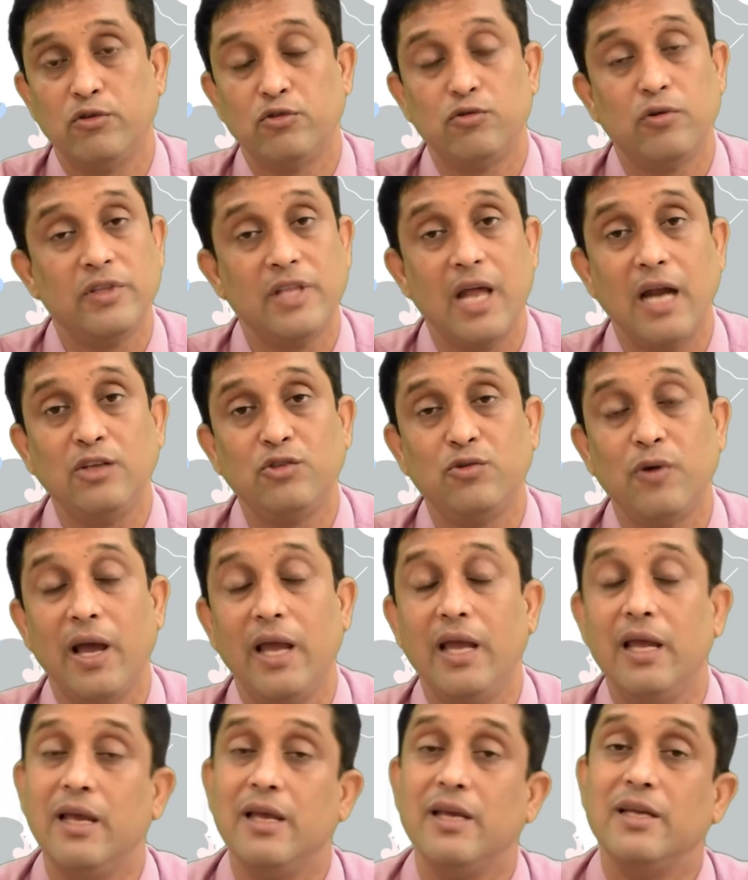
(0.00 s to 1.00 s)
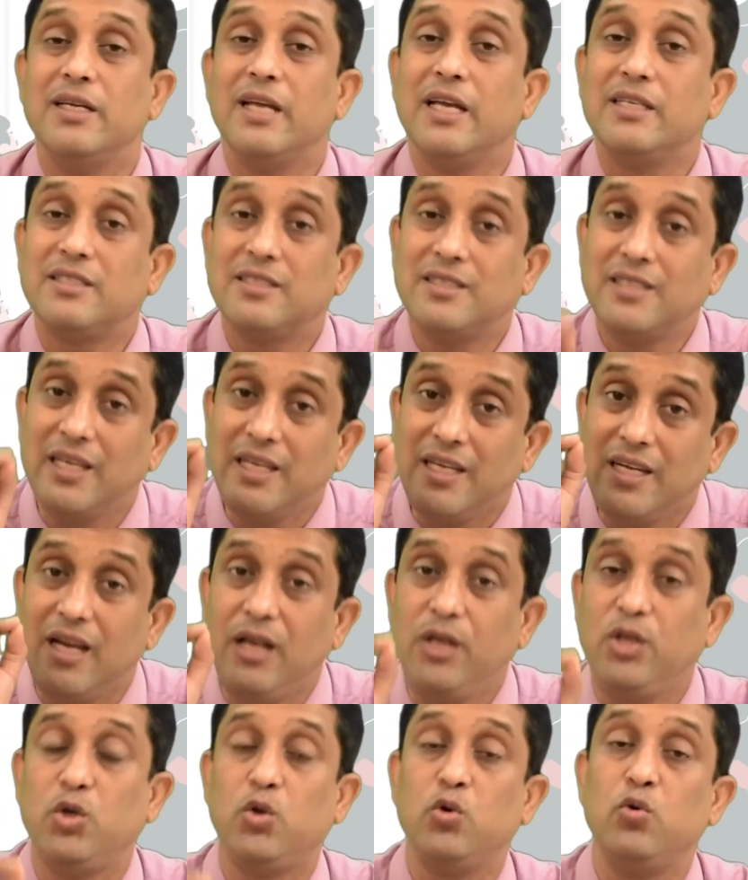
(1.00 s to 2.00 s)
So, that is why a
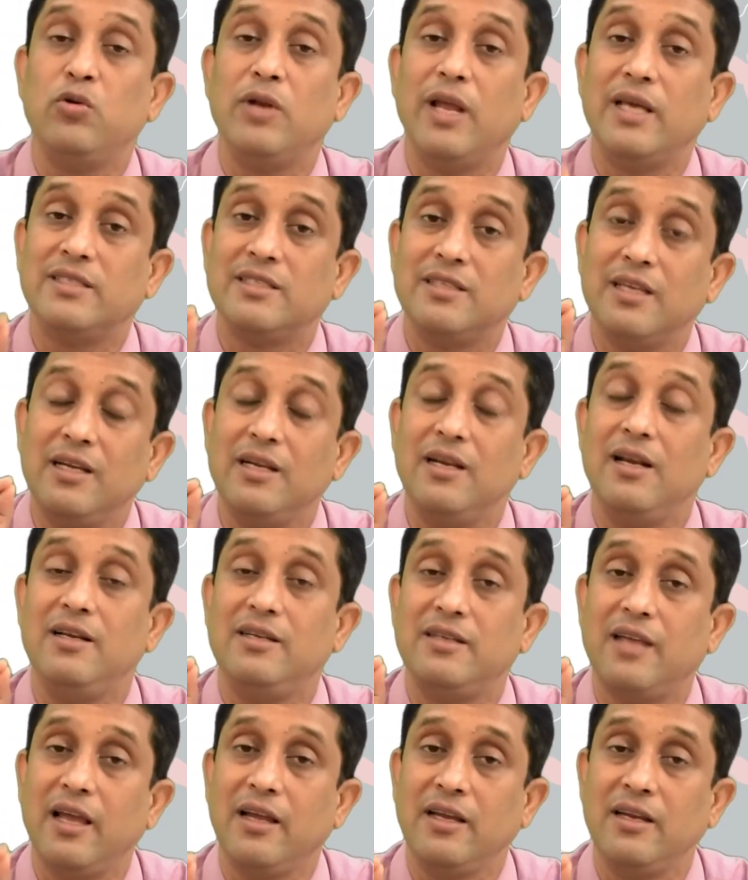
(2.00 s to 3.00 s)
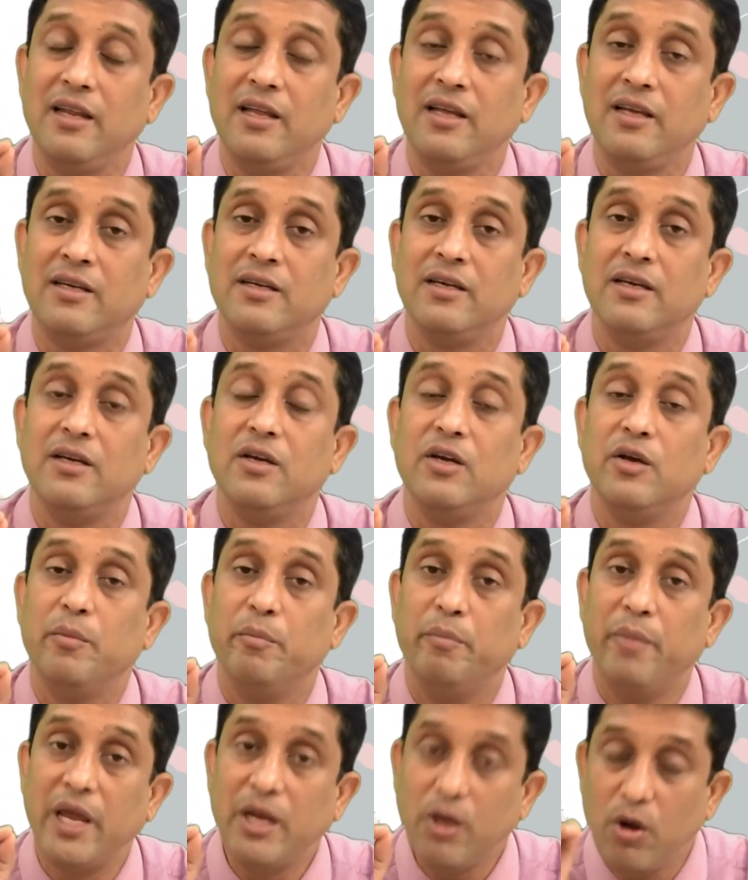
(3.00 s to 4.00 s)
single tool, a single technique
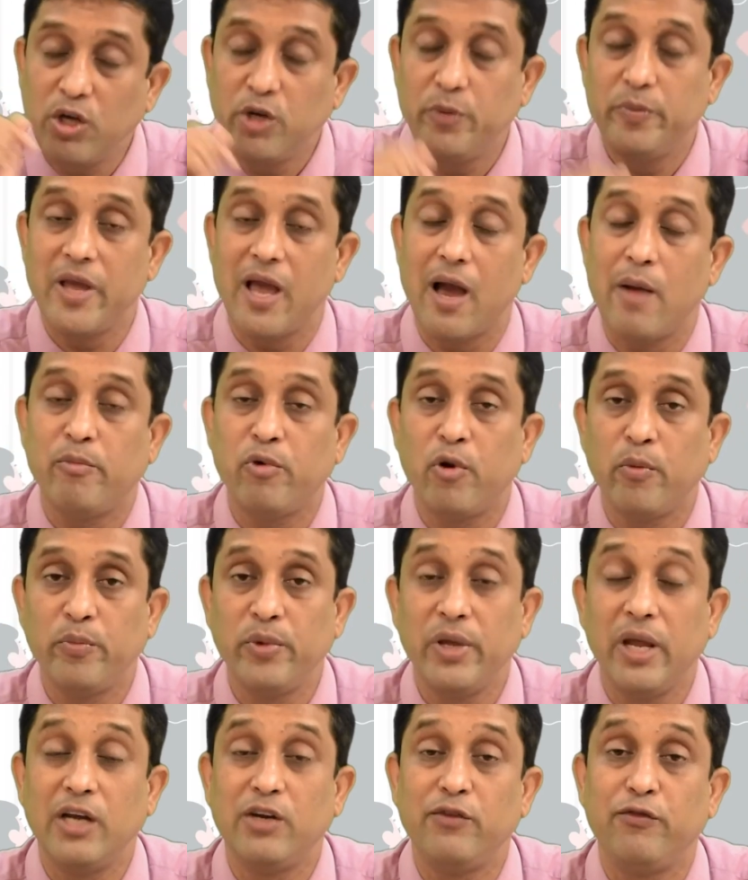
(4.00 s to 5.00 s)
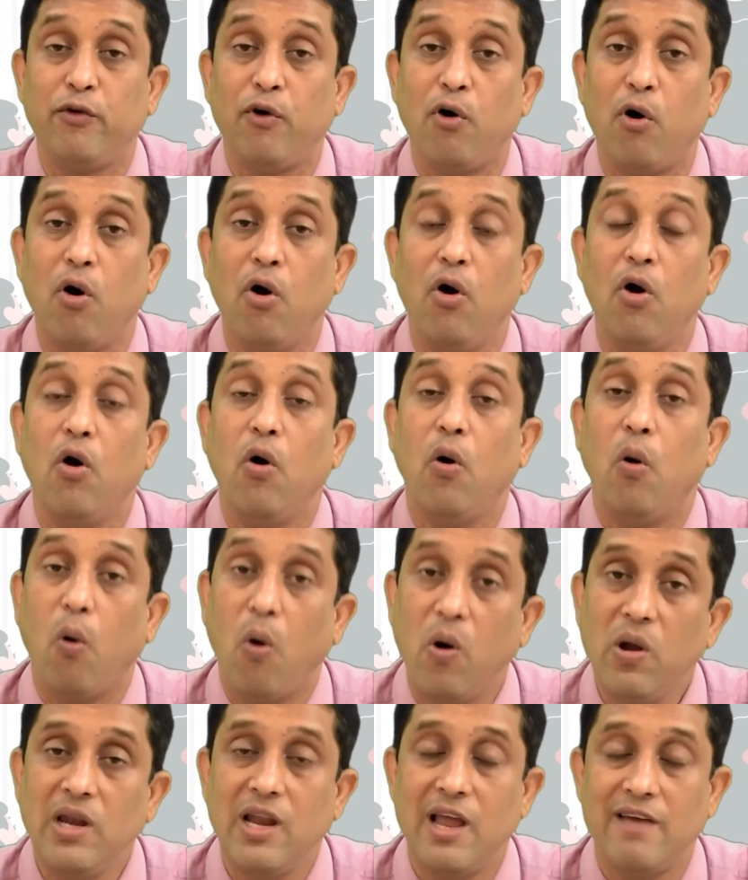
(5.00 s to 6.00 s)
may not be appropriate for
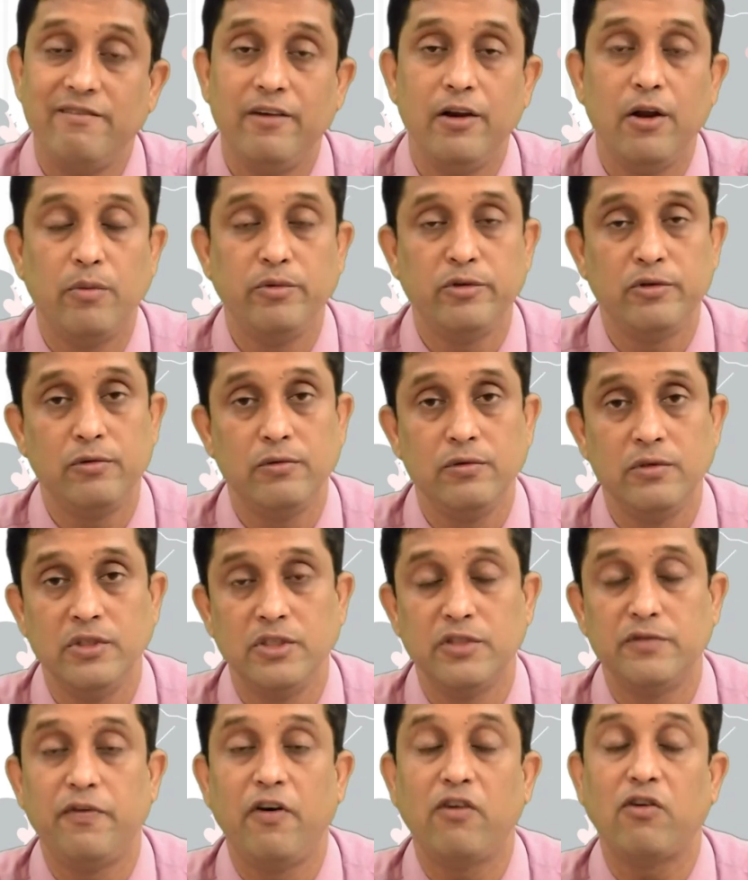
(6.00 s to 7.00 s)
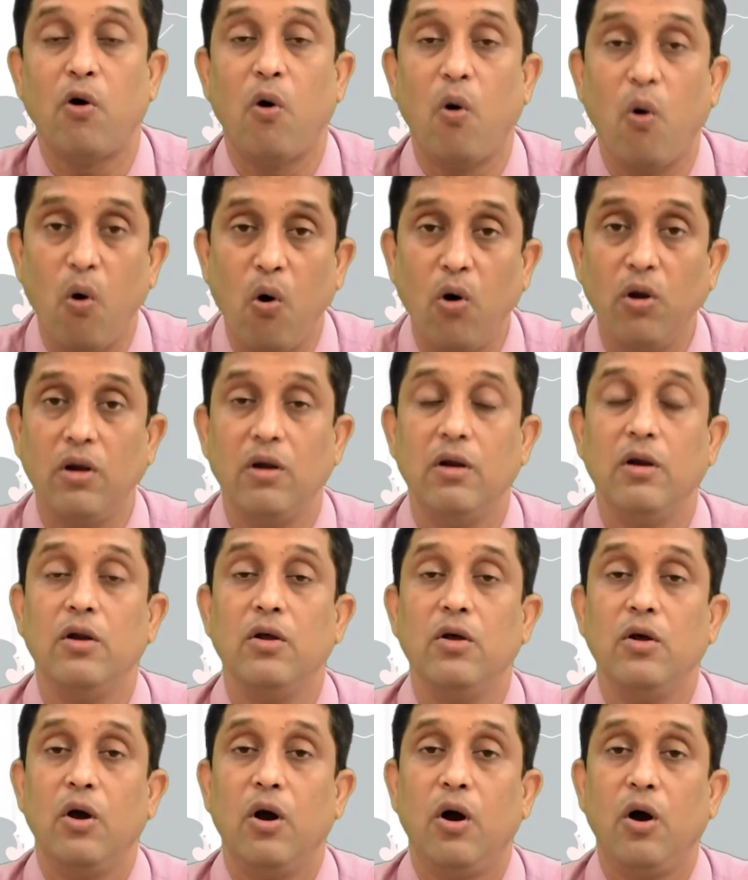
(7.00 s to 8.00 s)
all level of students, for
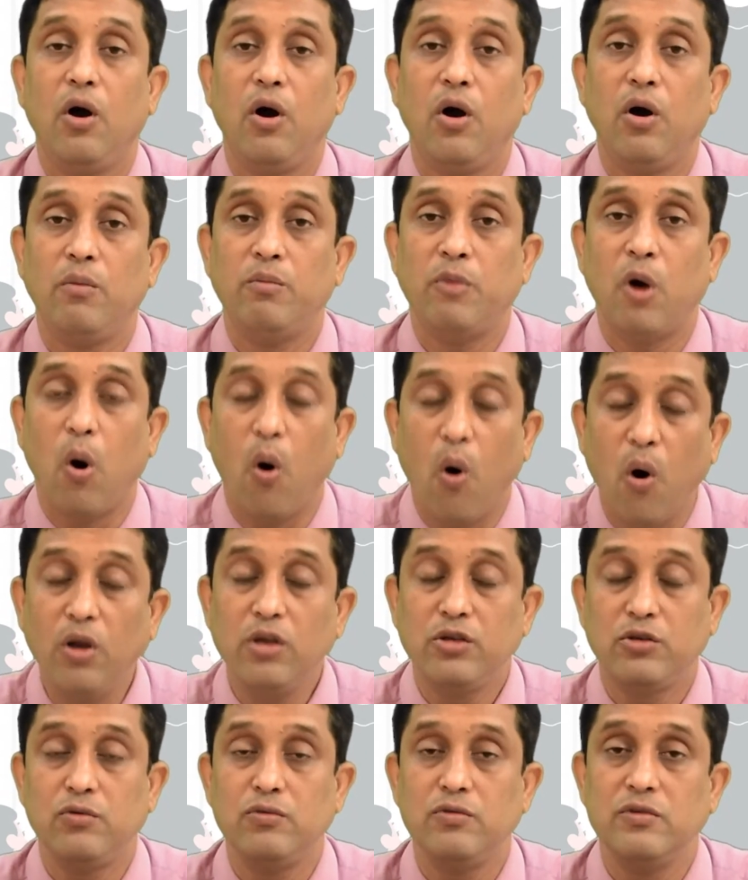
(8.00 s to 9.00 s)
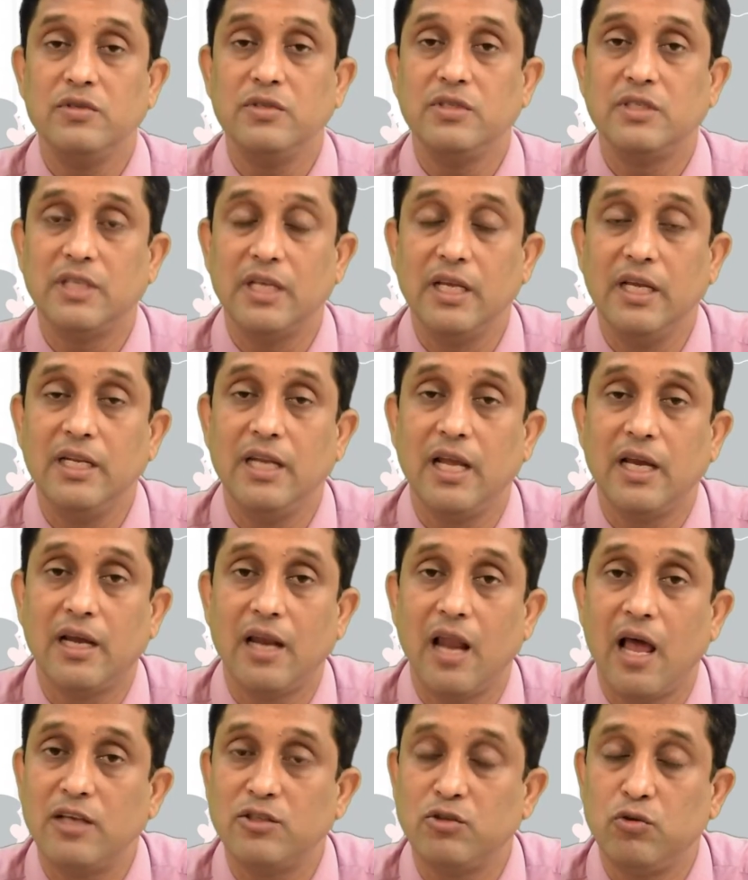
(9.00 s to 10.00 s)
all students in a
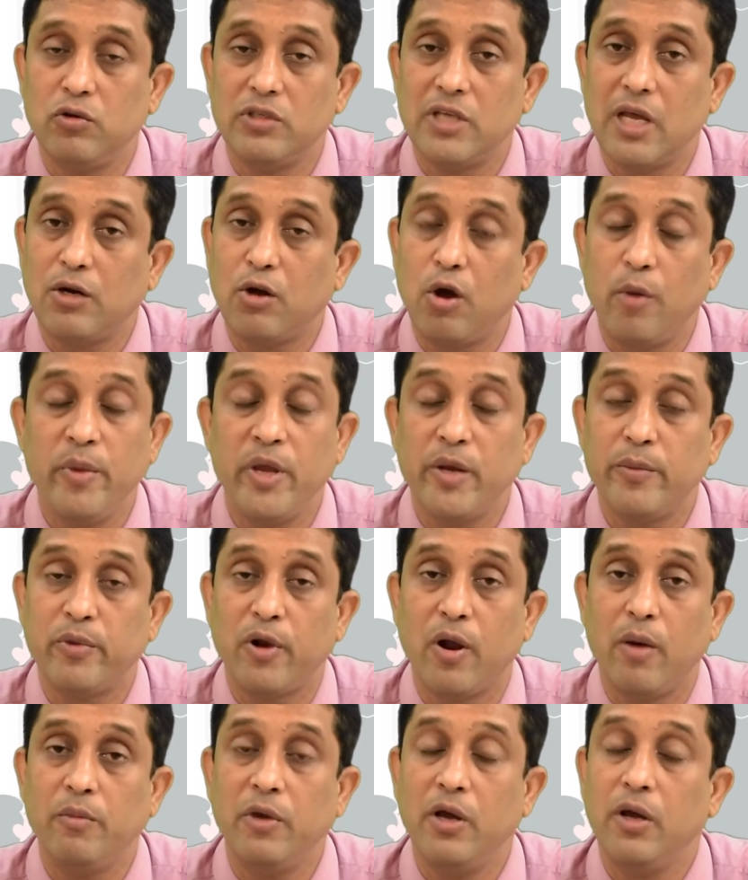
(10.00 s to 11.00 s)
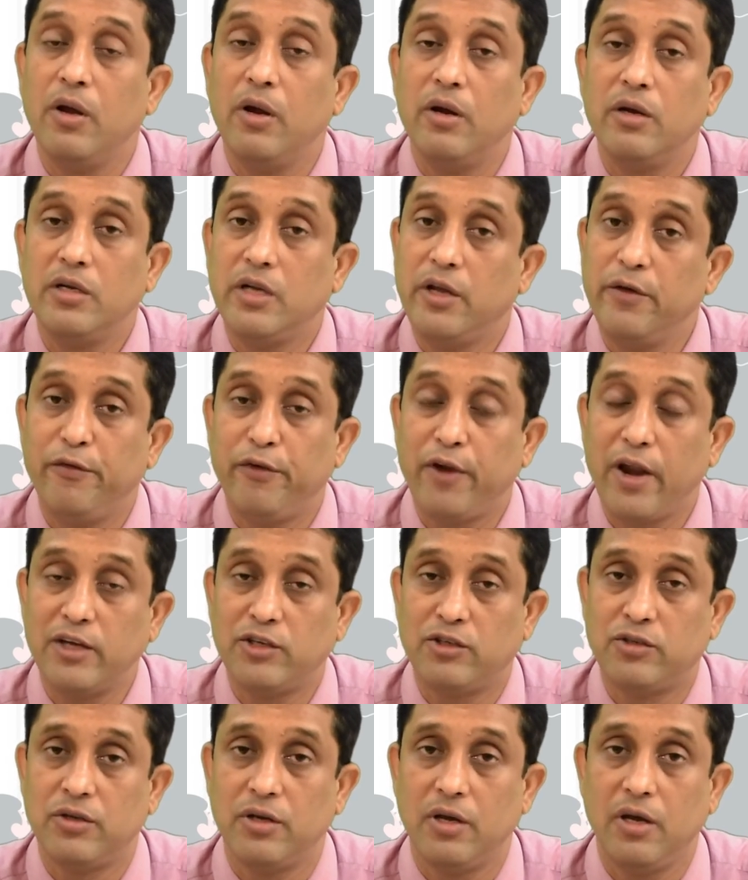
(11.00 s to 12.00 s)
class. Those are coming from different